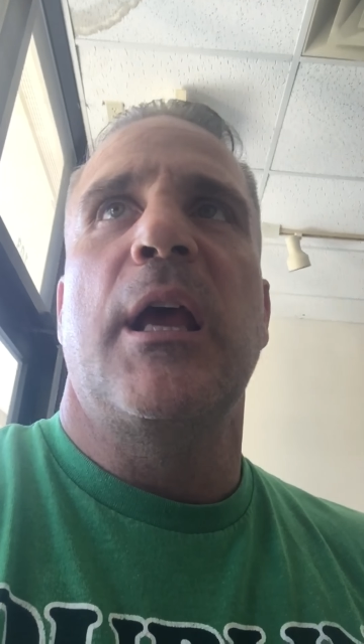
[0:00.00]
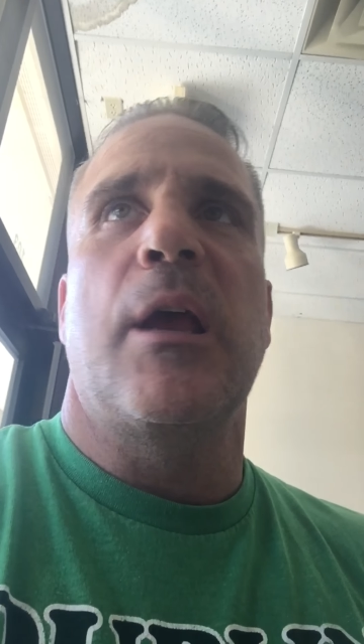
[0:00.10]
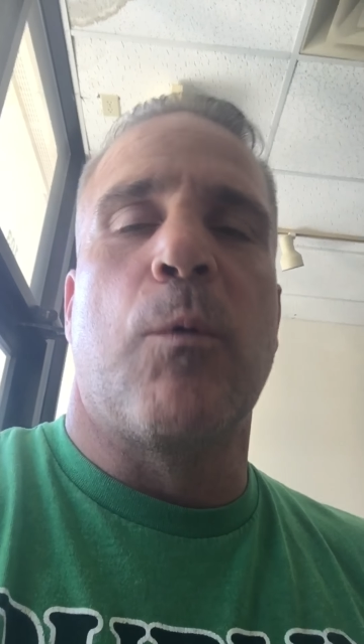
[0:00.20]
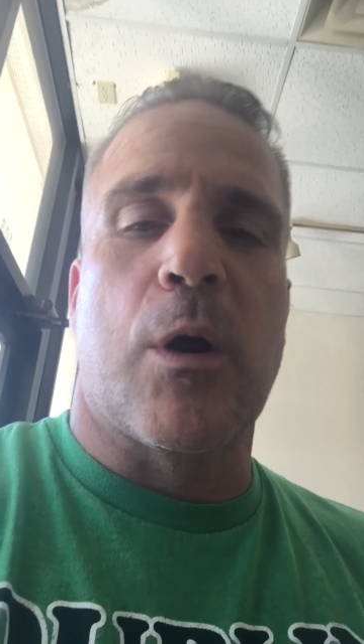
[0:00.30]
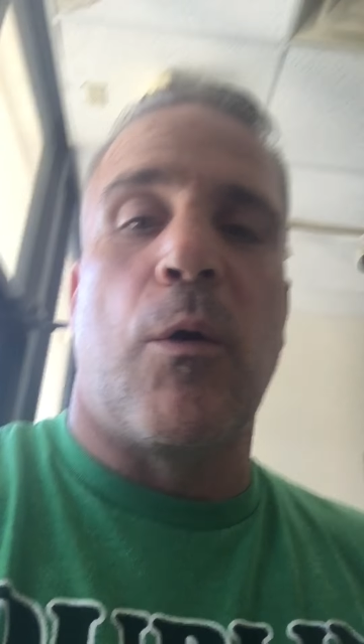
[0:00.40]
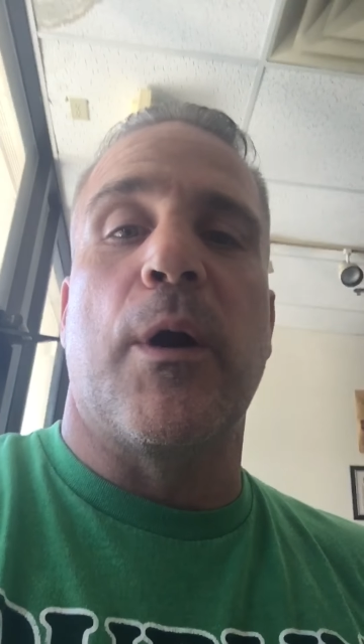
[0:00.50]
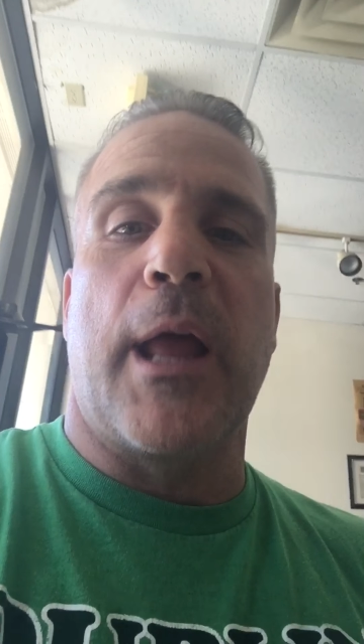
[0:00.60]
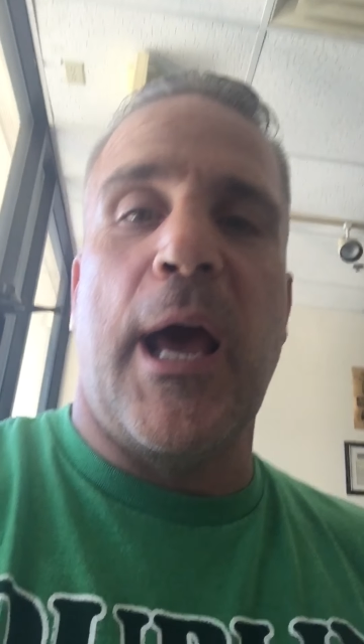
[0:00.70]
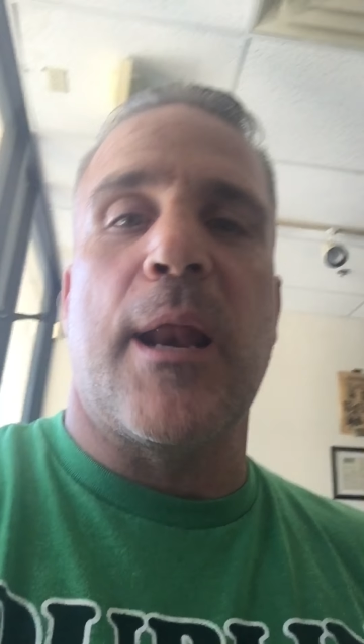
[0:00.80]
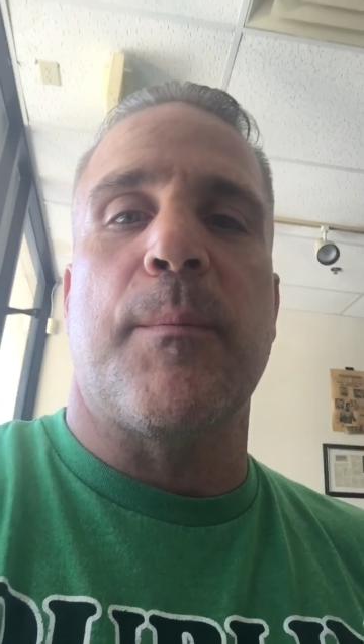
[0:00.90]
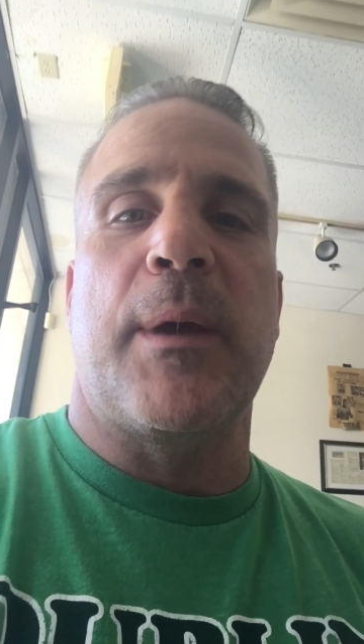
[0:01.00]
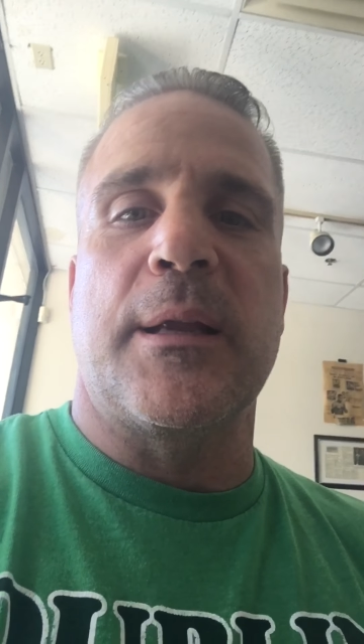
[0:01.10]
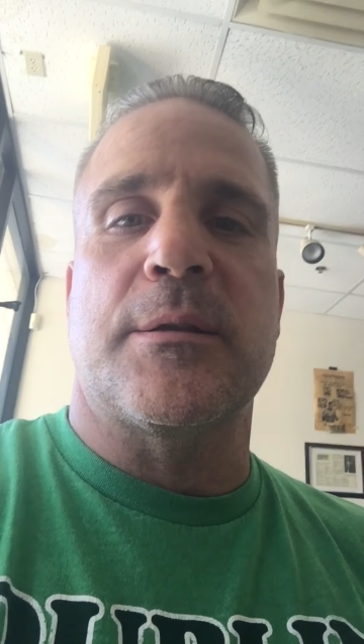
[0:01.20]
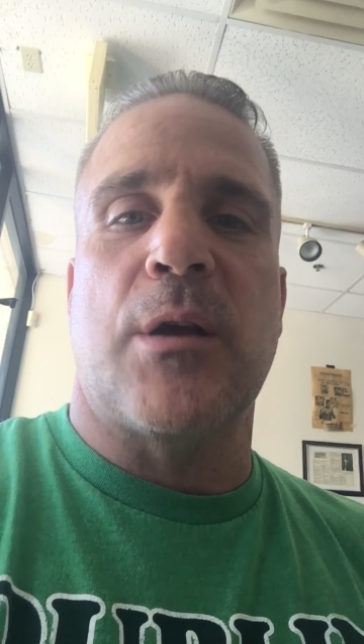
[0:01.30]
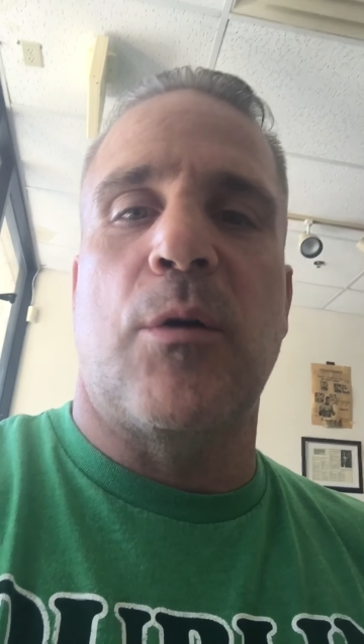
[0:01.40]
and we're going at it,
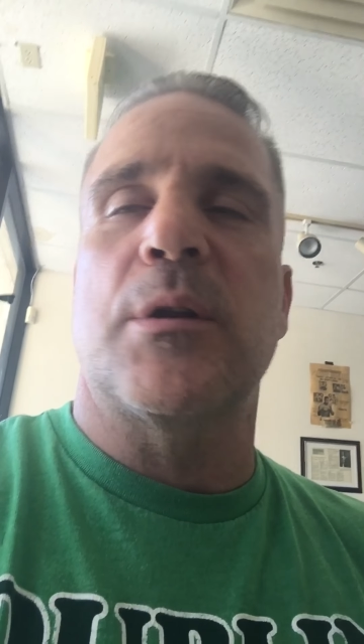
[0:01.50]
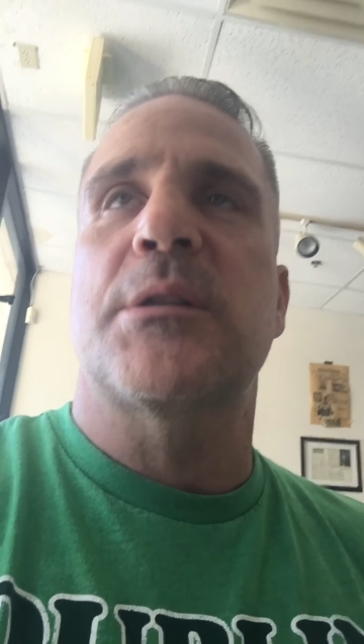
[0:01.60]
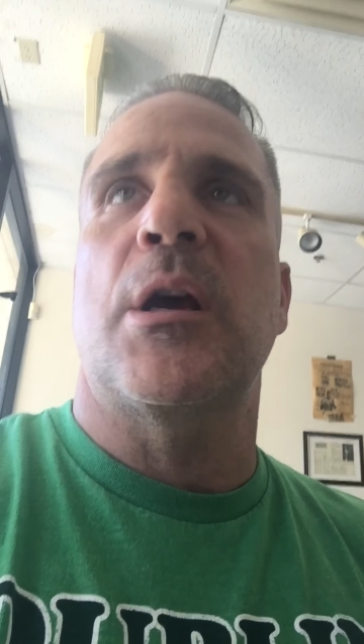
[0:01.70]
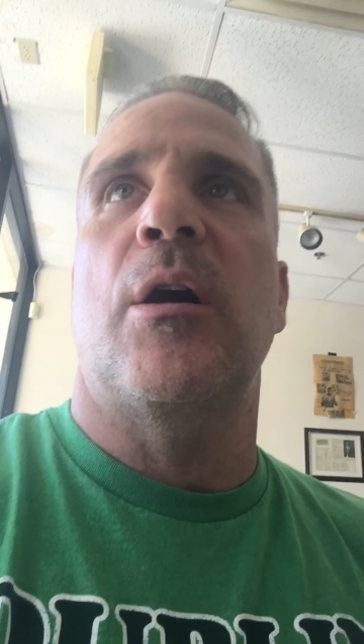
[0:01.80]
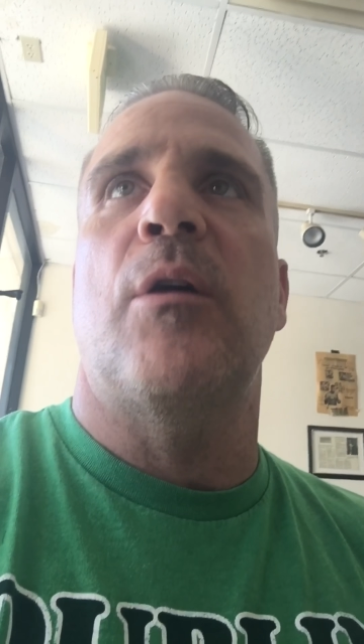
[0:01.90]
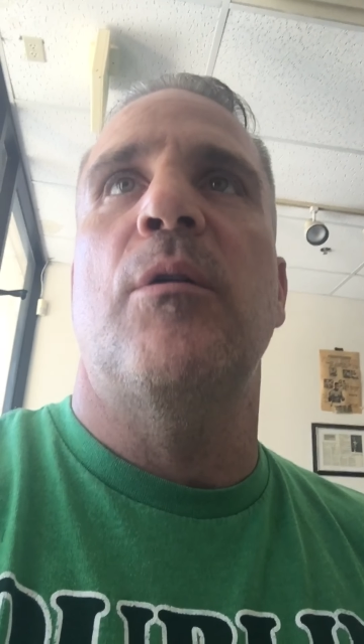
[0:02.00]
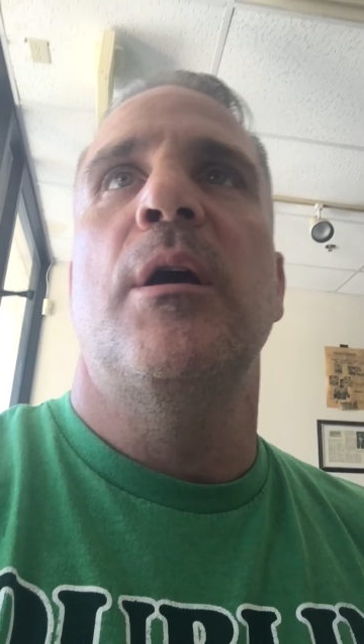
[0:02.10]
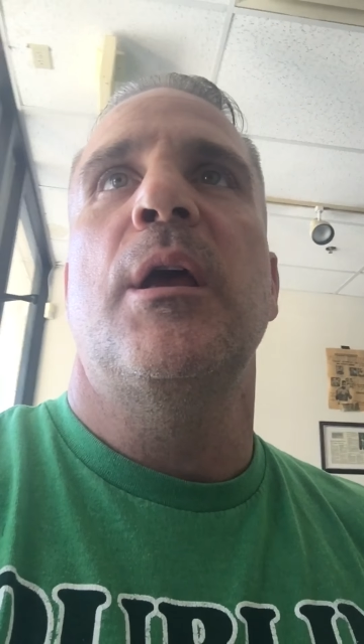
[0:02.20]
man, toe to toe.